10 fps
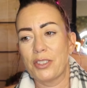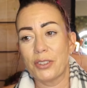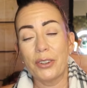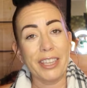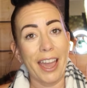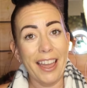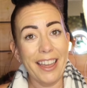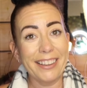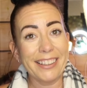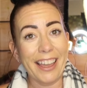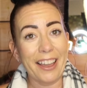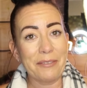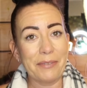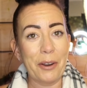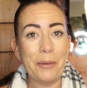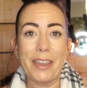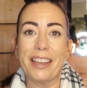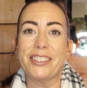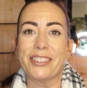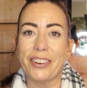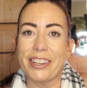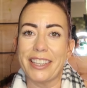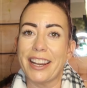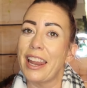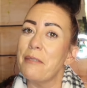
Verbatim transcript: So yeah, I hope you enjoyed it.